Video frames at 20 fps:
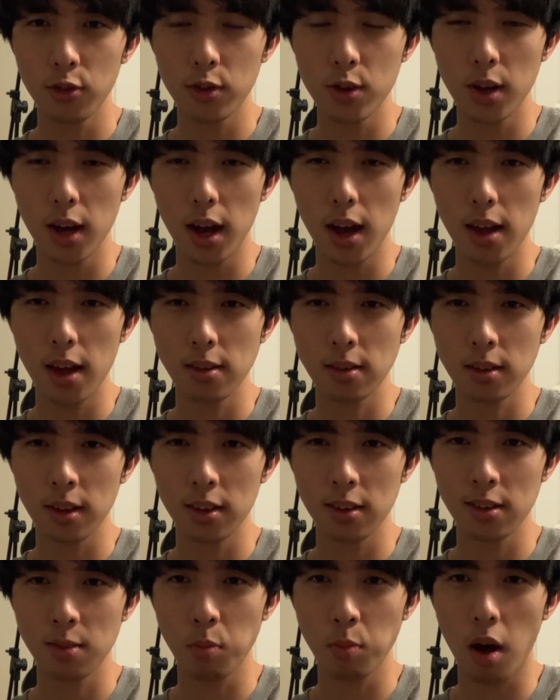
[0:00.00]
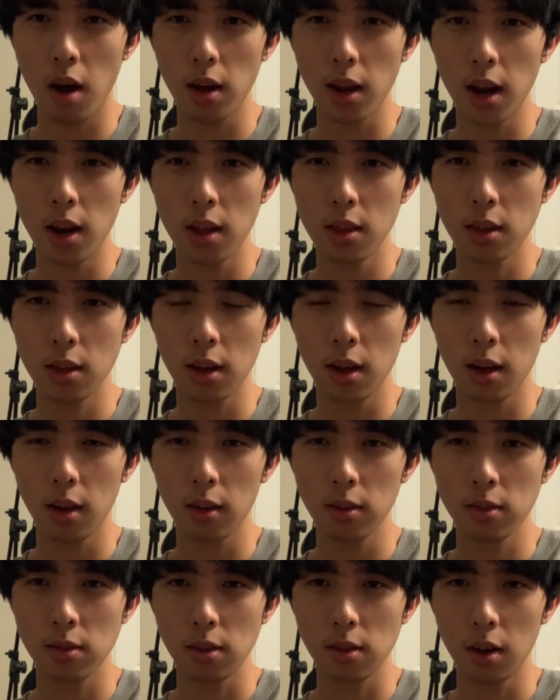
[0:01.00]
you guys can spot anything
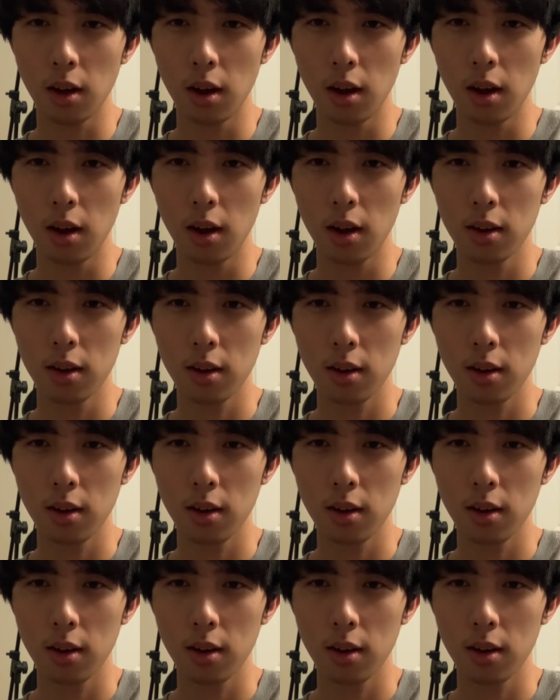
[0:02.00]
else, uh,